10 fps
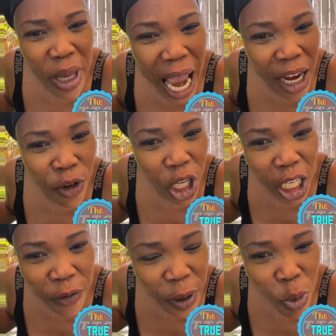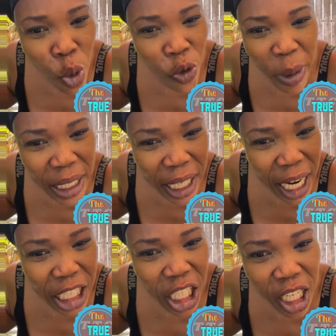advocate for movement and
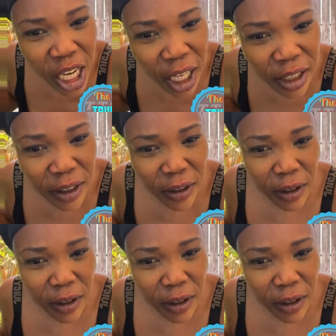agendas.